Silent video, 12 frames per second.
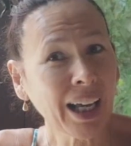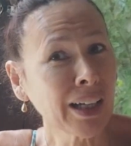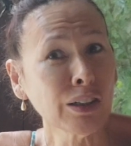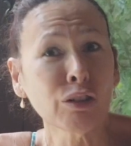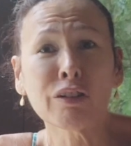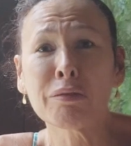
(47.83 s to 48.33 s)
A
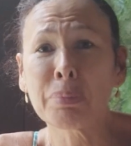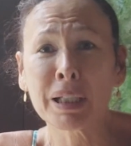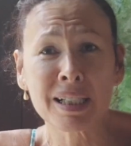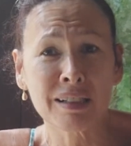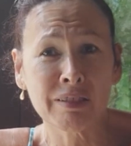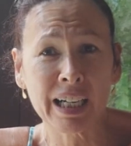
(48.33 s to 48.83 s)
lot of
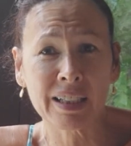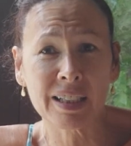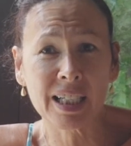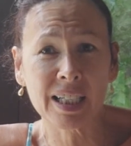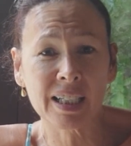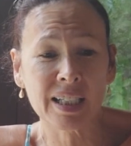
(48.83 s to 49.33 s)
buzz
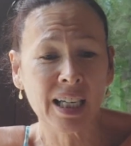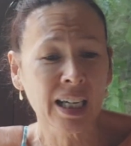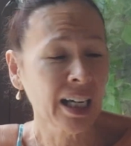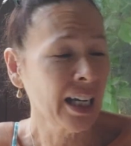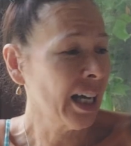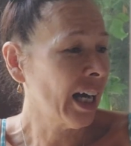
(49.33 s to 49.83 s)
around it.
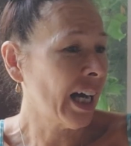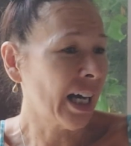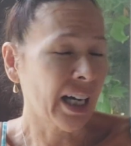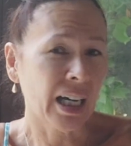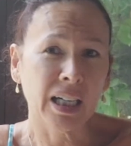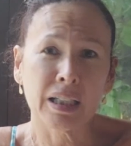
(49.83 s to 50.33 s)

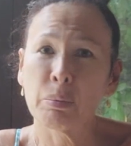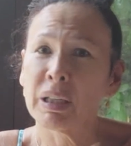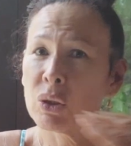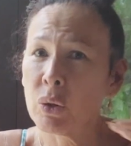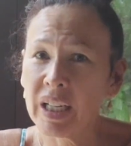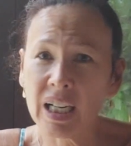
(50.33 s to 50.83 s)
Uh, the
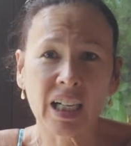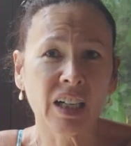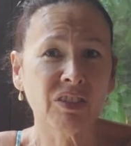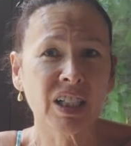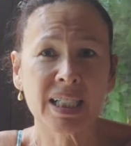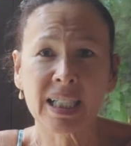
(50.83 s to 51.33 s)
Bitcoin
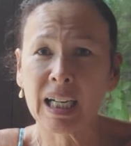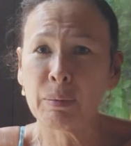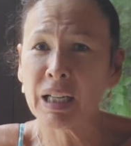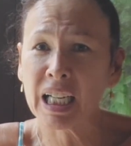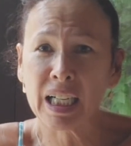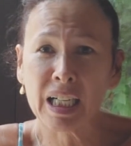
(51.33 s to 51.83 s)
halving's
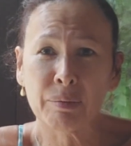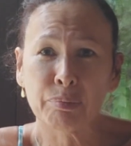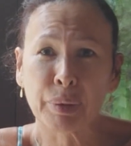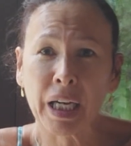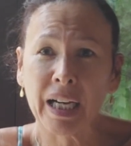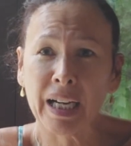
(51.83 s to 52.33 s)
coming
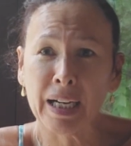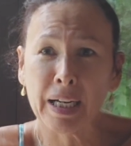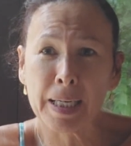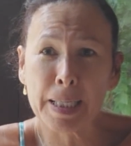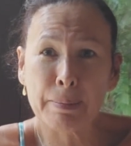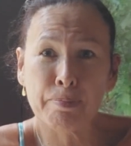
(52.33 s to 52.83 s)
up
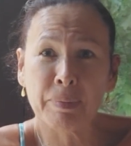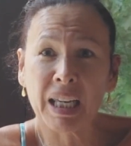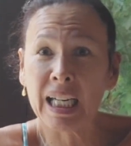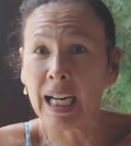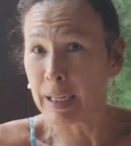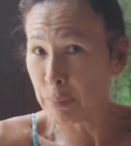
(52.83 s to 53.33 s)
um,
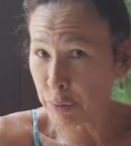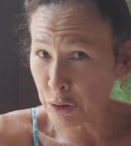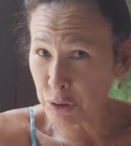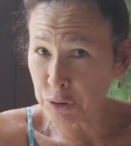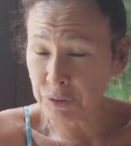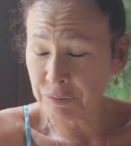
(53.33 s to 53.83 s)
in
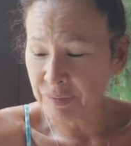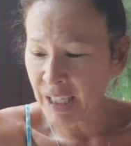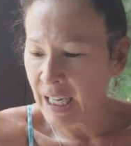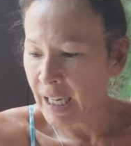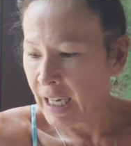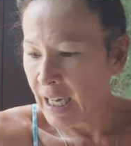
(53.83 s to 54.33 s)
April.
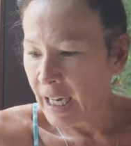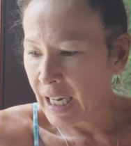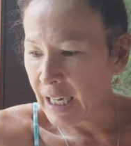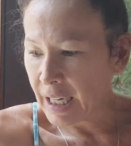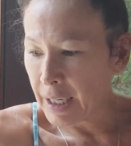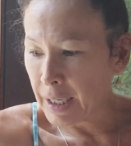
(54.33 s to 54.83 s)

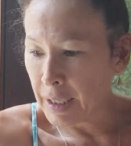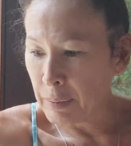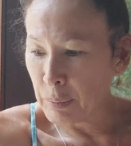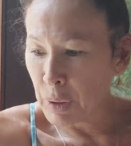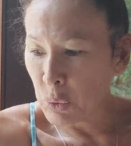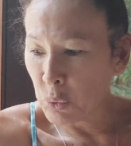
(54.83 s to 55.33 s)

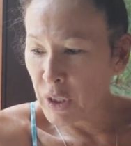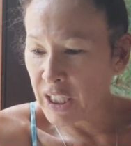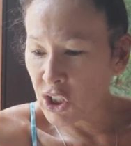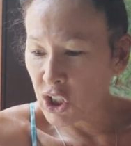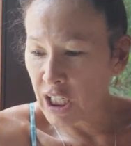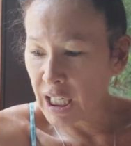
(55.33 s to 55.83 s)
Um,
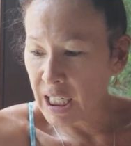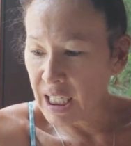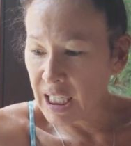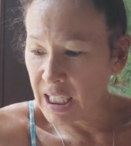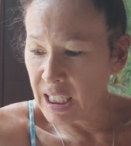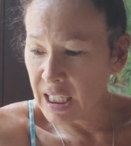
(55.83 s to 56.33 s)
which
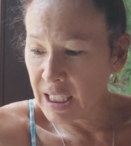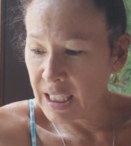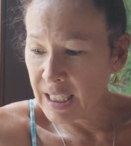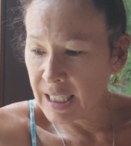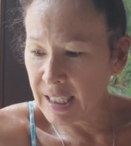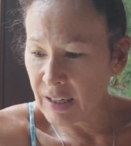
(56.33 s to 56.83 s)

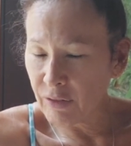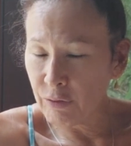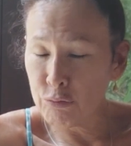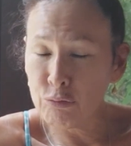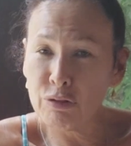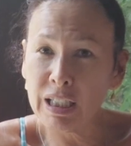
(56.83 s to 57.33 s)
is
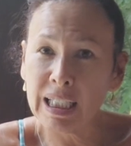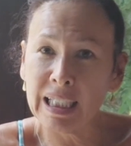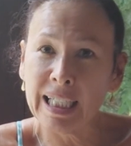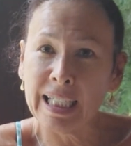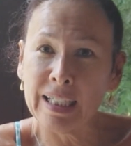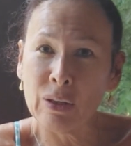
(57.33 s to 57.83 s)

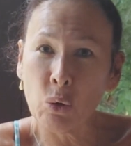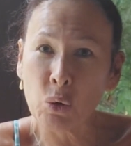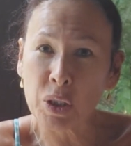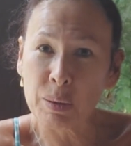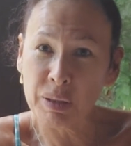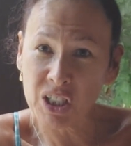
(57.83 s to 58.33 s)
really
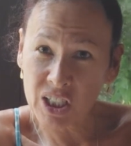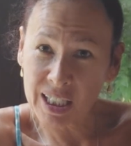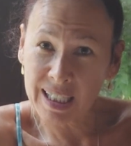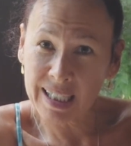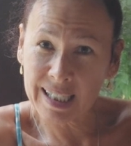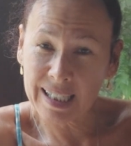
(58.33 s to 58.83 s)

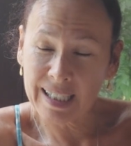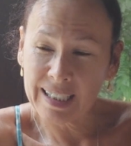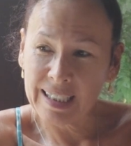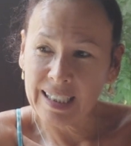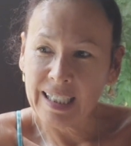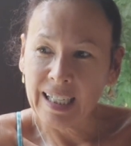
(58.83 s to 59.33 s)
auspicious
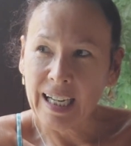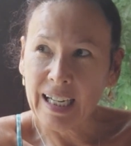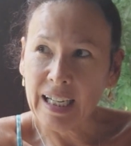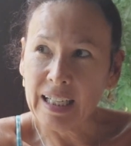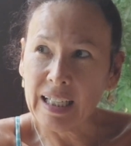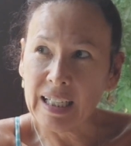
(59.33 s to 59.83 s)

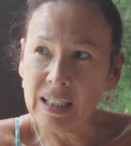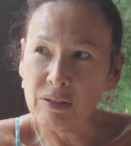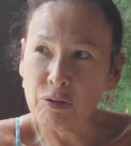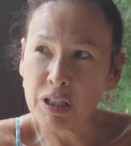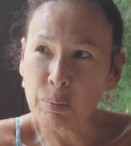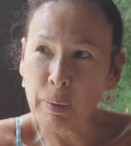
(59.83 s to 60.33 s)

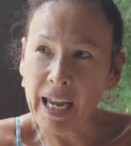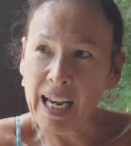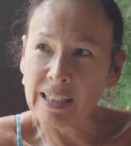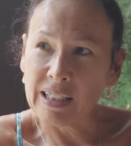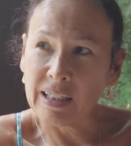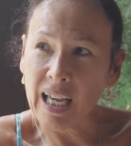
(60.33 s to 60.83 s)
in
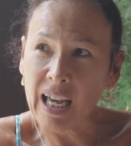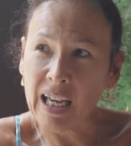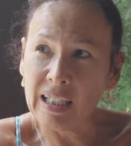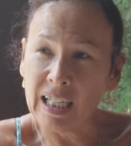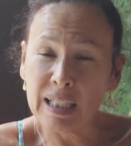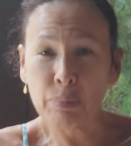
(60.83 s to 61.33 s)
respect
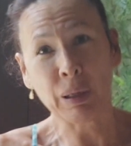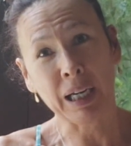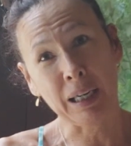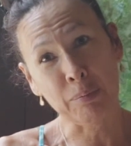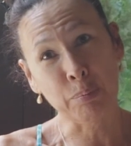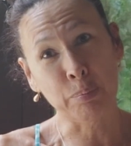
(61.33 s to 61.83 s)
that it's
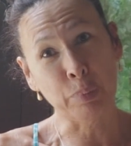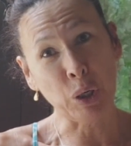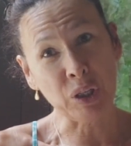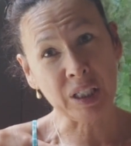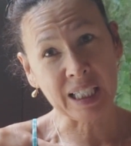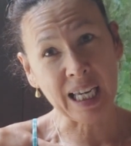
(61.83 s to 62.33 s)
my
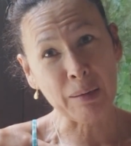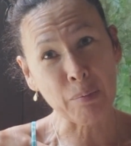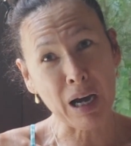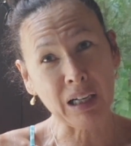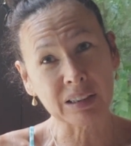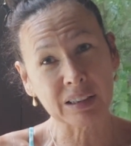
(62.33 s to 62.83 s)
birthday
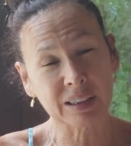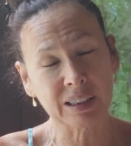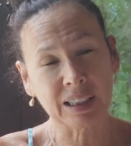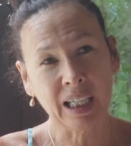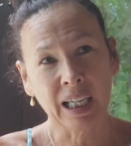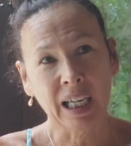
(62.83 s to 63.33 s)

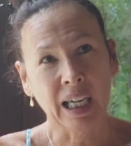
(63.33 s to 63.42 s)
month.